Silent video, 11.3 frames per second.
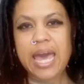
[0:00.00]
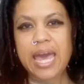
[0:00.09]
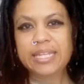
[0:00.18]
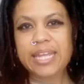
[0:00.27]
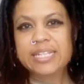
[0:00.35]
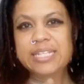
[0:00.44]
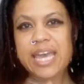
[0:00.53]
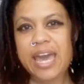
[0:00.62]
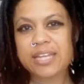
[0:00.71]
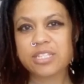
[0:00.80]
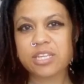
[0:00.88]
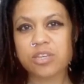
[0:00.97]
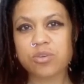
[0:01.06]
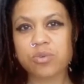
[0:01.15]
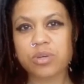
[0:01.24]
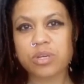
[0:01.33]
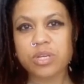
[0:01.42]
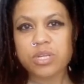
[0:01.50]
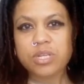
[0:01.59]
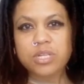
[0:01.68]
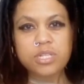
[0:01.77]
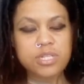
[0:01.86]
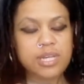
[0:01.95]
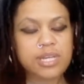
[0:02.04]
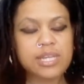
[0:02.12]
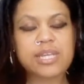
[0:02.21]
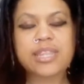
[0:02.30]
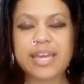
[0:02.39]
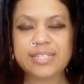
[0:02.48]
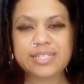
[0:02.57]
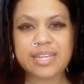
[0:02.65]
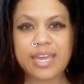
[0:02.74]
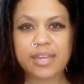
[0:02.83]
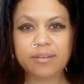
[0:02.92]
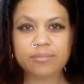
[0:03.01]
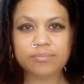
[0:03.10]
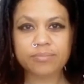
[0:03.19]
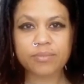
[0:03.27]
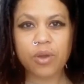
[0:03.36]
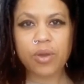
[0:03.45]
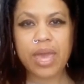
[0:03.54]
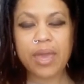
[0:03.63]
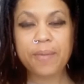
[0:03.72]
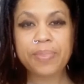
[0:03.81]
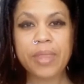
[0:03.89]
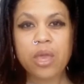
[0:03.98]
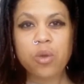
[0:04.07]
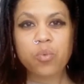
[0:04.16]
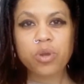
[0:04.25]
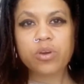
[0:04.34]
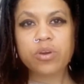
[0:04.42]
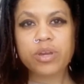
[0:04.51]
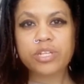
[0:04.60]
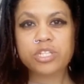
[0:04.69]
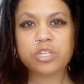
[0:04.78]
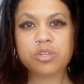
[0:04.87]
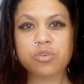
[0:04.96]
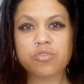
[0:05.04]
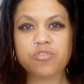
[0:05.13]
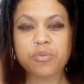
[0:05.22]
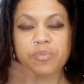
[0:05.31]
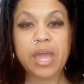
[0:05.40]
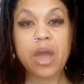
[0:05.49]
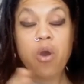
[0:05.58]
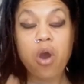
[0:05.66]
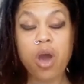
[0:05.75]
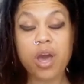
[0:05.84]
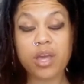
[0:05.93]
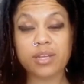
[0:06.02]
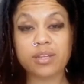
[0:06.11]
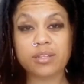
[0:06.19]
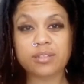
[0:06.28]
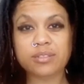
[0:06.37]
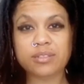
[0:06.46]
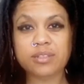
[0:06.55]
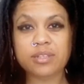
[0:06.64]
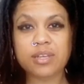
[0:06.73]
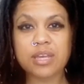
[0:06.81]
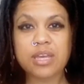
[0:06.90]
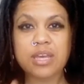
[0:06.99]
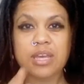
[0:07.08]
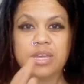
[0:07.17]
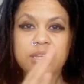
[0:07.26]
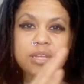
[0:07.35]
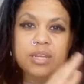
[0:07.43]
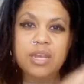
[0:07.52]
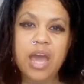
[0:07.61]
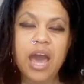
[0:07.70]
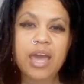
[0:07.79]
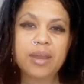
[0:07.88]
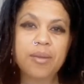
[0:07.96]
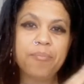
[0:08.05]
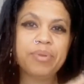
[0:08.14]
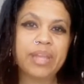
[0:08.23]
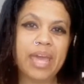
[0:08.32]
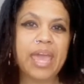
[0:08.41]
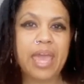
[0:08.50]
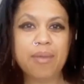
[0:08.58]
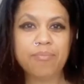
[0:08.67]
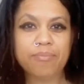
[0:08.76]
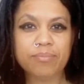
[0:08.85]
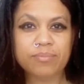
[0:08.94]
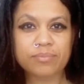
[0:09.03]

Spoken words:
I'd like to ask you to clean that slate, okay? We're going to, from now on, not blame